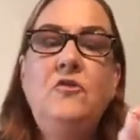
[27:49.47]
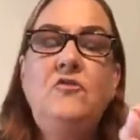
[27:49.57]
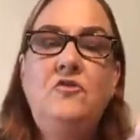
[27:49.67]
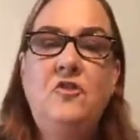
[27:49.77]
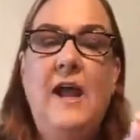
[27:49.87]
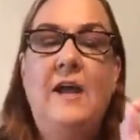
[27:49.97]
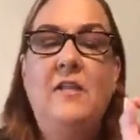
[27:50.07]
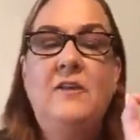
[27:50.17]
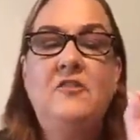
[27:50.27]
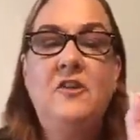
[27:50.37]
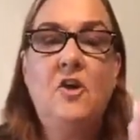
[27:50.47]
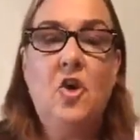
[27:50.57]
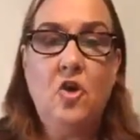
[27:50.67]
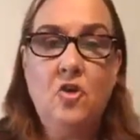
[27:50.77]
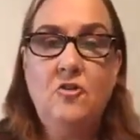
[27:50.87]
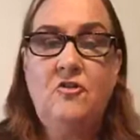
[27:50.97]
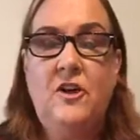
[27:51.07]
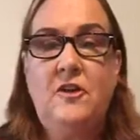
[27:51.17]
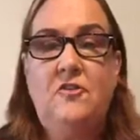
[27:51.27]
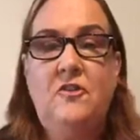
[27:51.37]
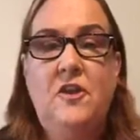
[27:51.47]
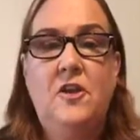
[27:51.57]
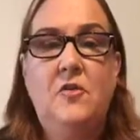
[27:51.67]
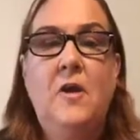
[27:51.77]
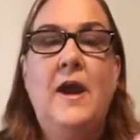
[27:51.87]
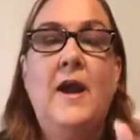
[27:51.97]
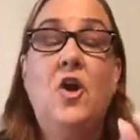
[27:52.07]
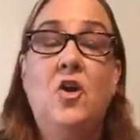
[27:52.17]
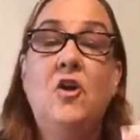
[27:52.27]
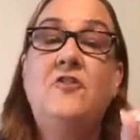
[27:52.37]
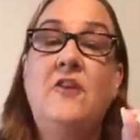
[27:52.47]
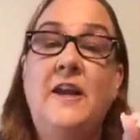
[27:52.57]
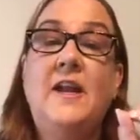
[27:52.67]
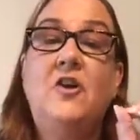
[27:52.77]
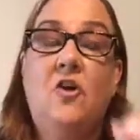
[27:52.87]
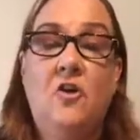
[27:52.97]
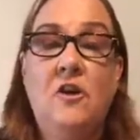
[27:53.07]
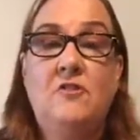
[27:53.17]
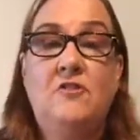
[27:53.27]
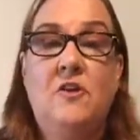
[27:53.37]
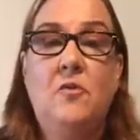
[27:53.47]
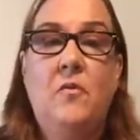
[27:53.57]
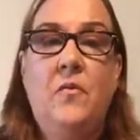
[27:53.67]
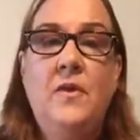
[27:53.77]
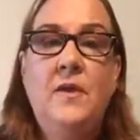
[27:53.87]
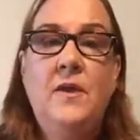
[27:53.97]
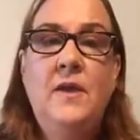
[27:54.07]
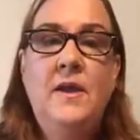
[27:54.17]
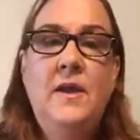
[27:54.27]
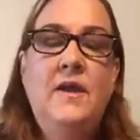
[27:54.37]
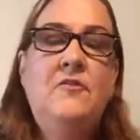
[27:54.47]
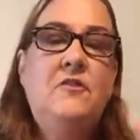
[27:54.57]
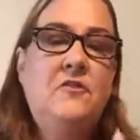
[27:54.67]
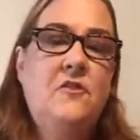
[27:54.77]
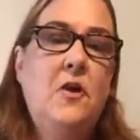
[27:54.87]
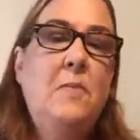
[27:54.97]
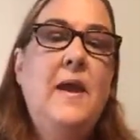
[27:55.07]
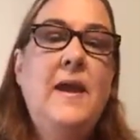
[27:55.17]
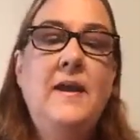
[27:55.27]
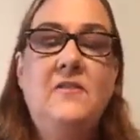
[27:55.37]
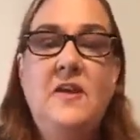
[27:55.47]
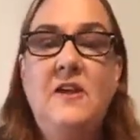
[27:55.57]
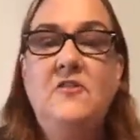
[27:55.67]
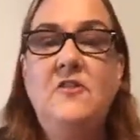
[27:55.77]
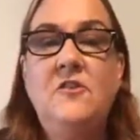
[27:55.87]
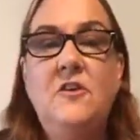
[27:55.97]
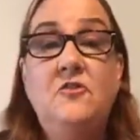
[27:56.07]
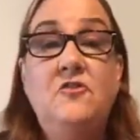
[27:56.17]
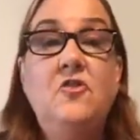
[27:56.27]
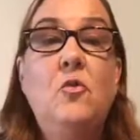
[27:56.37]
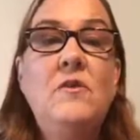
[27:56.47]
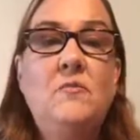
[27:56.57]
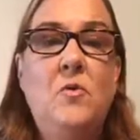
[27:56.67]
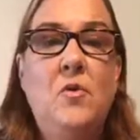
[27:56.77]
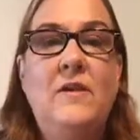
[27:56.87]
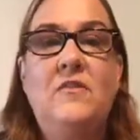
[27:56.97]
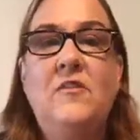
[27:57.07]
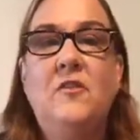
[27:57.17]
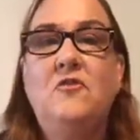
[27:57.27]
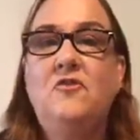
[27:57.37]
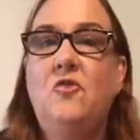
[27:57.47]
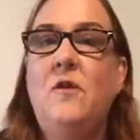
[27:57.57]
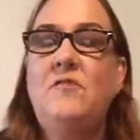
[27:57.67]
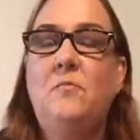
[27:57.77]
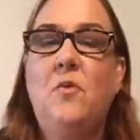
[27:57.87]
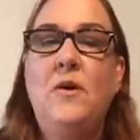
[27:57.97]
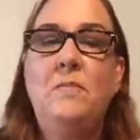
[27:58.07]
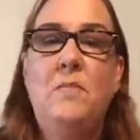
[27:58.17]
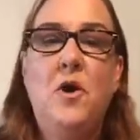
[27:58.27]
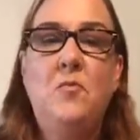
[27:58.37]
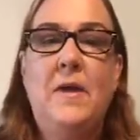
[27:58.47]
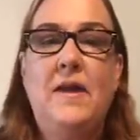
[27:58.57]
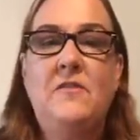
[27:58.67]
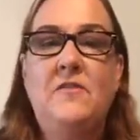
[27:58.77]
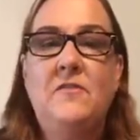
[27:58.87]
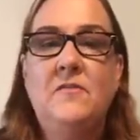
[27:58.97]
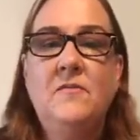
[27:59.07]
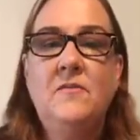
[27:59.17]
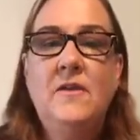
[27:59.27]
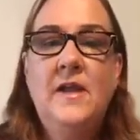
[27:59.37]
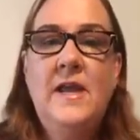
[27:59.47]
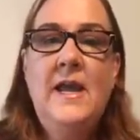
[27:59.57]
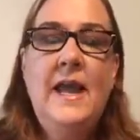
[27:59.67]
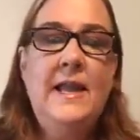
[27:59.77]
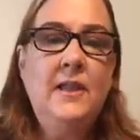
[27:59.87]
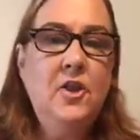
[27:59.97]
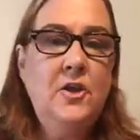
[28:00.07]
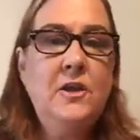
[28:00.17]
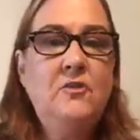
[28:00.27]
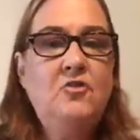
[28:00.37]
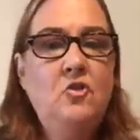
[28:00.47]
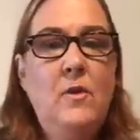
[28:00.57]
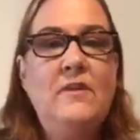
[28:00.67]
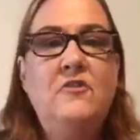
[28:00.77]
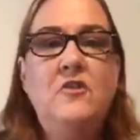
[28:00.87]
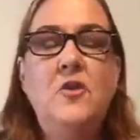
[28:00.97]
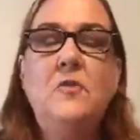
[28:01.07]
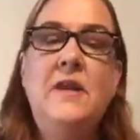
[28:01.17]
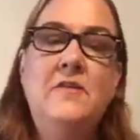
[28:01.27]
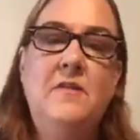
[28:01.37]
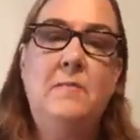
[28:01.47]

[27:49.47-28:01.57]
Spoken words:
challenge and urging to you, I urge and encourage you, is to start paying attention to those choice points and those choice point moments. And look at a choice you need to